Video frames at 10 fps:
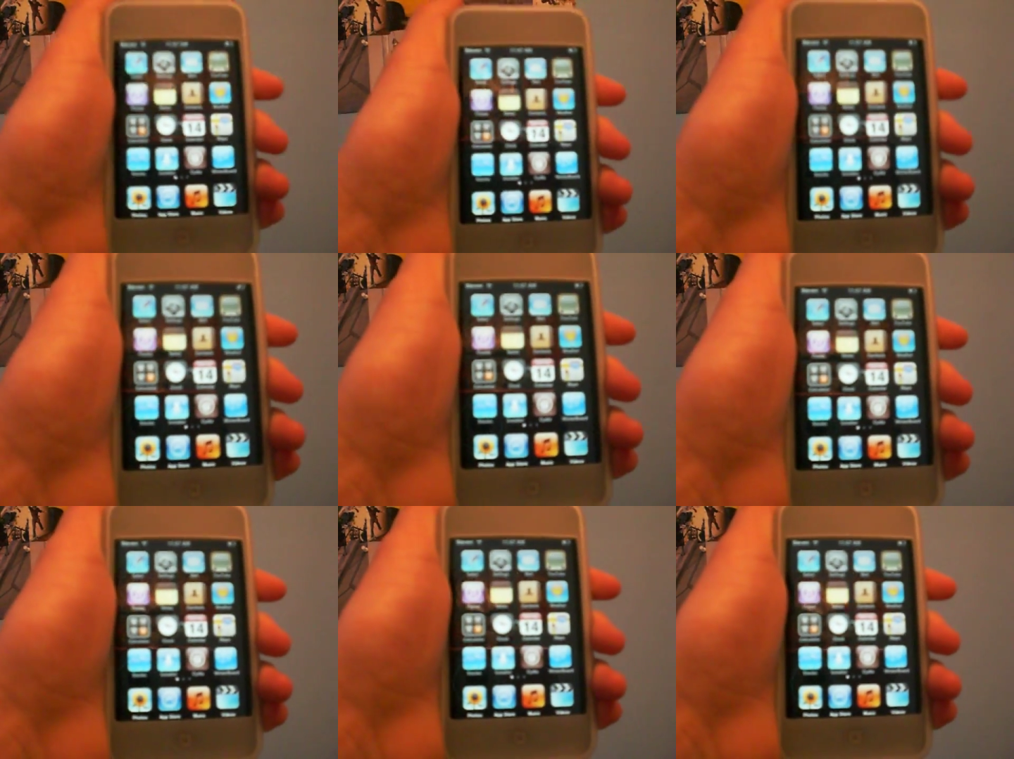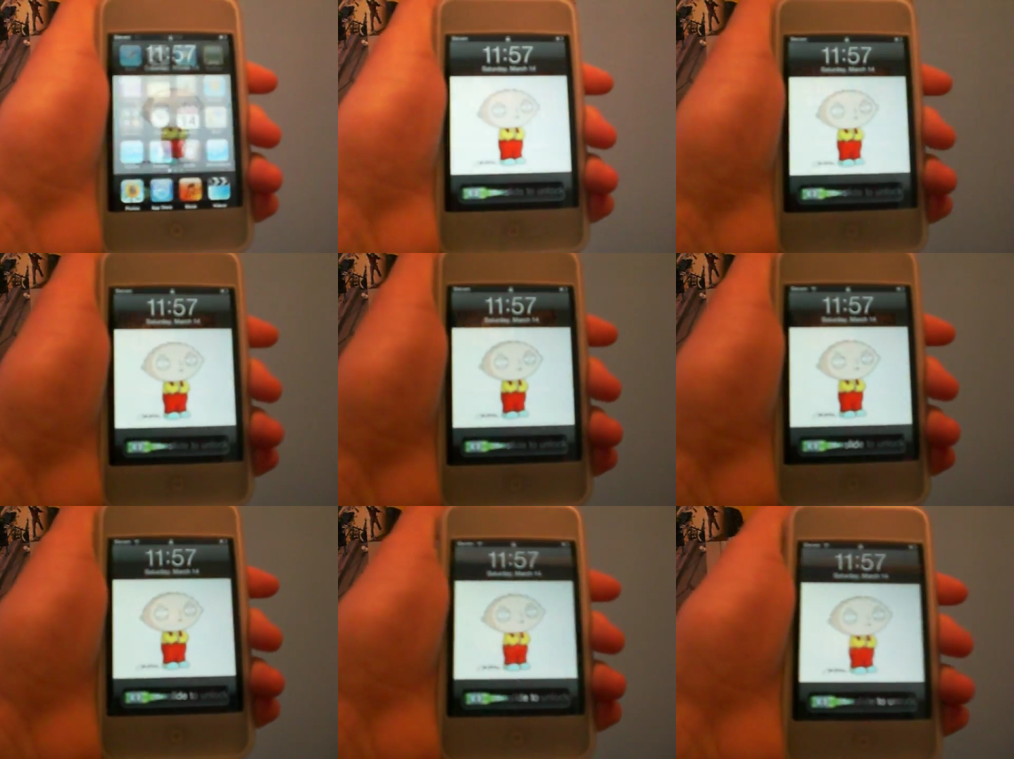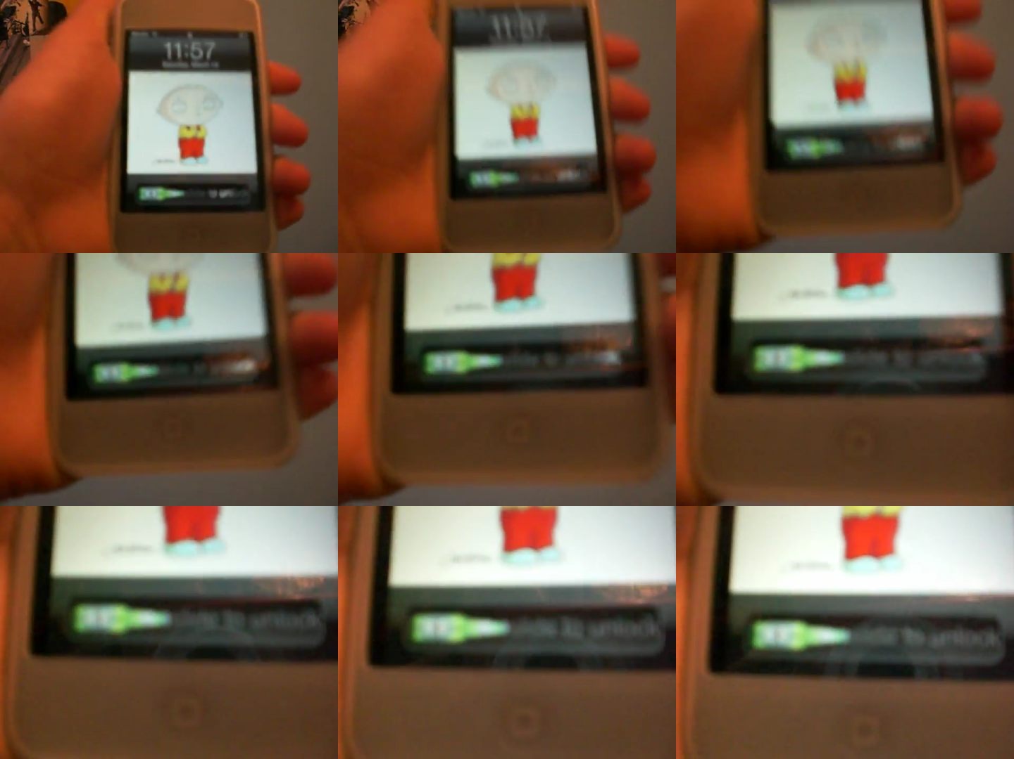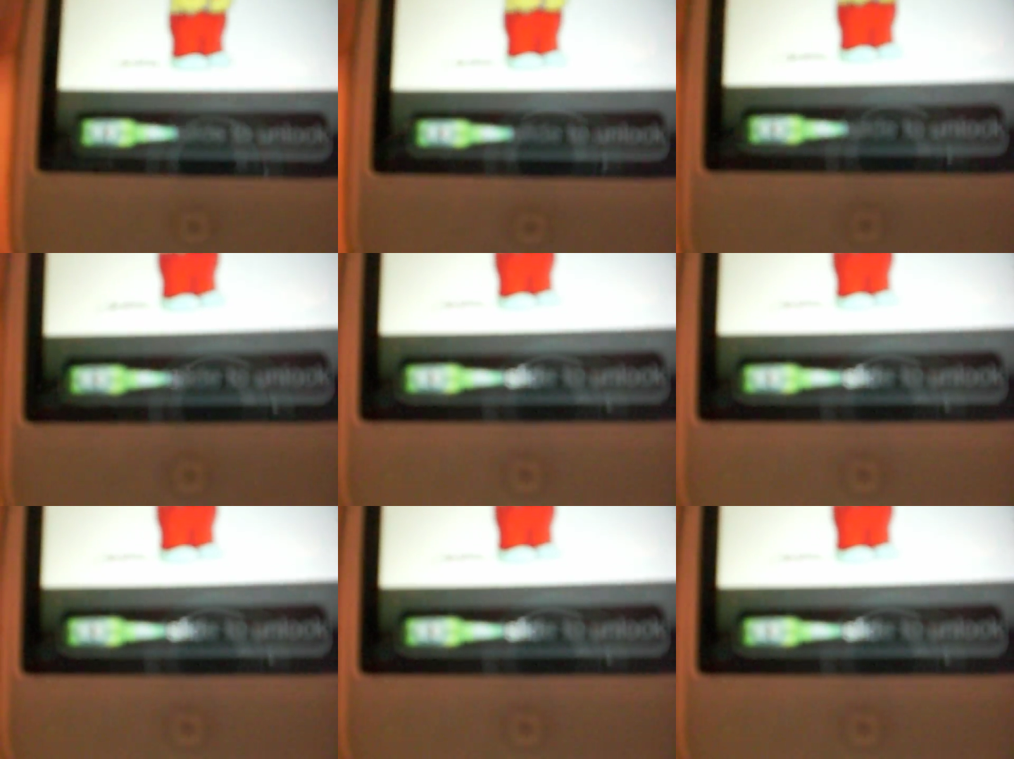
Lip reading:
No face is visible, so there are no lips to read.